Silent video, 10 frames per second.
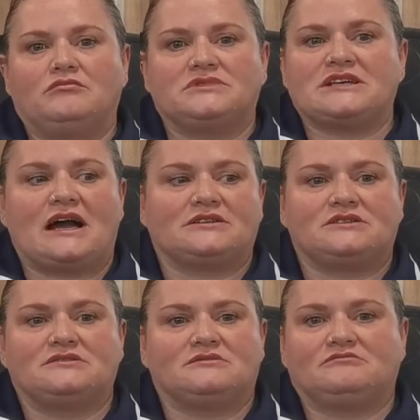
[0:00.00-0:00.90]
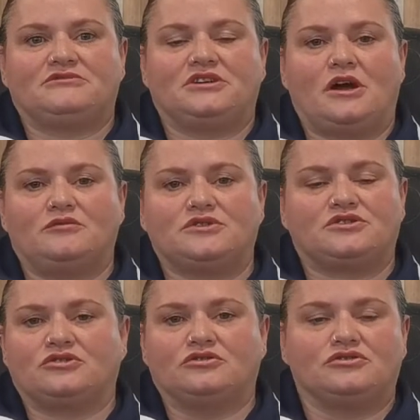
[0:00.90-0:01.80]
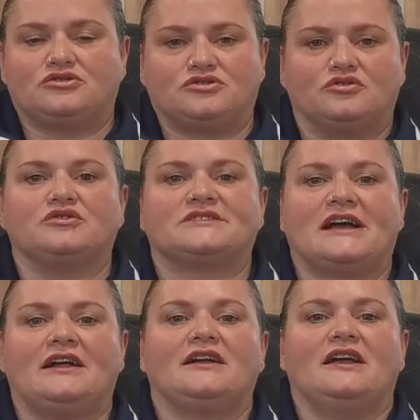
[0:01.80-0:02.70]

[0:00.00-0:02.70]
dad, you know, son, daughter,